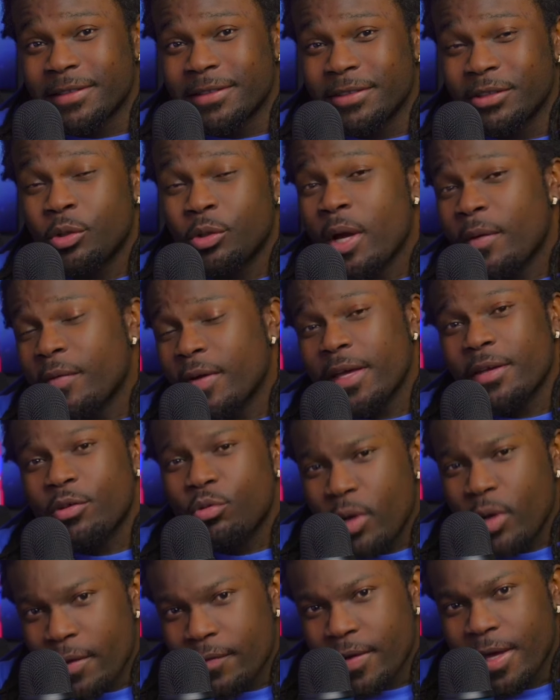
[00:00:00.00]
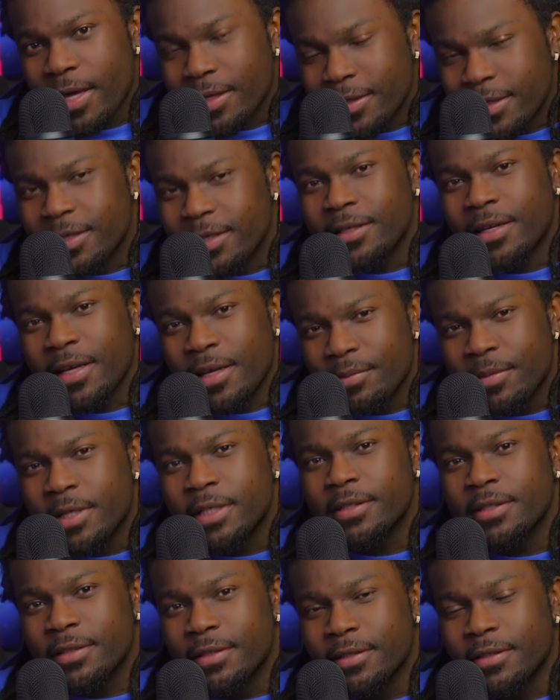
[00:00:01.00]
You haven't you haven't had dick in eight
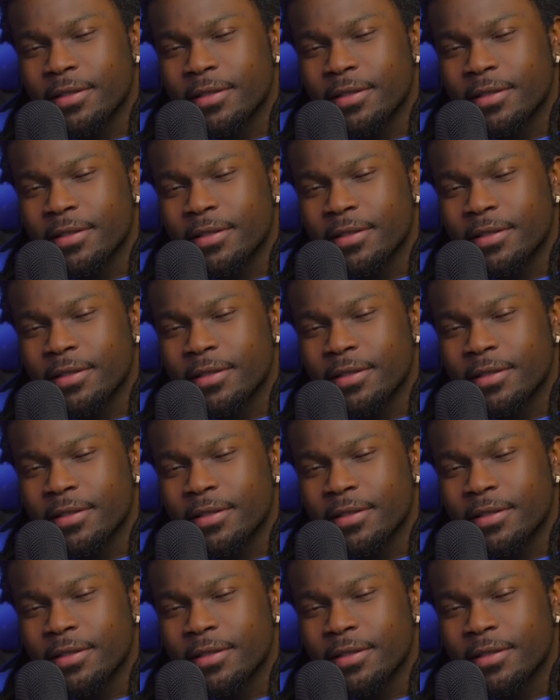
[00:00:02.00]
months?